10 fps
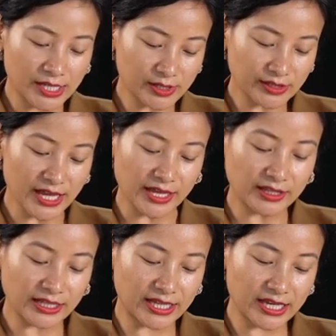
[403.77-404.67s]
So
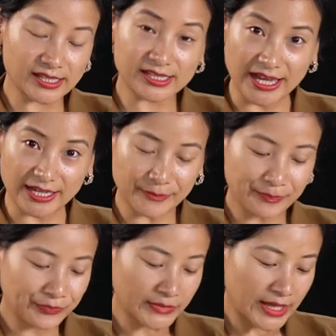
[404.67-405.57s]
then the king said,
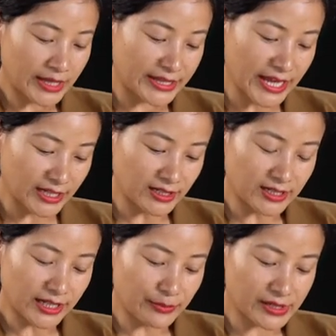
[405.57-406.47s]
then
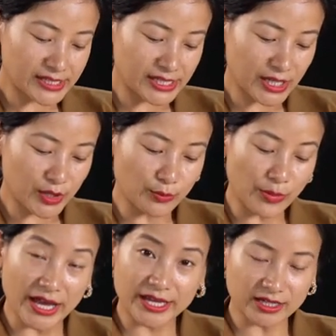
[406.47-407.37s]
let me see you
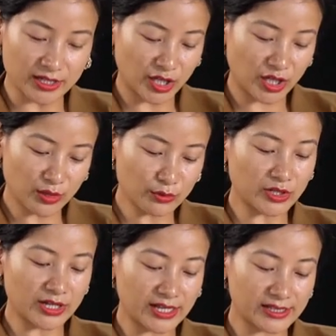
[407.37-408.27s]
buy a
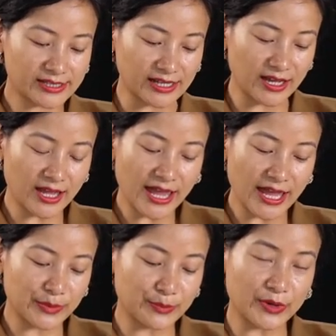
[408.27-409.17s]
huge Hilsa
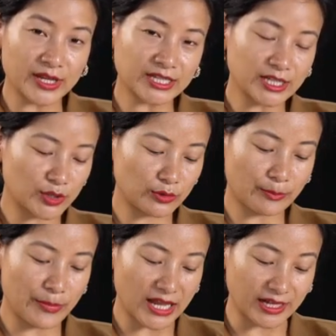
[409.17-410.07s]
and bring it to
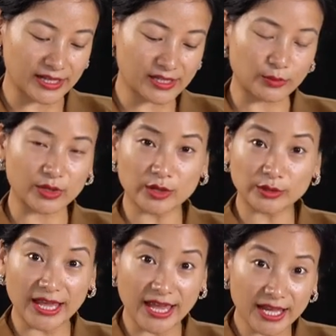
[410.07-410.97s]
the palace
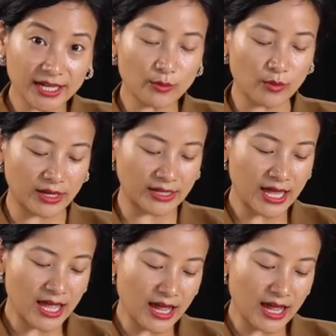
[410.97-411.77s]
without anyone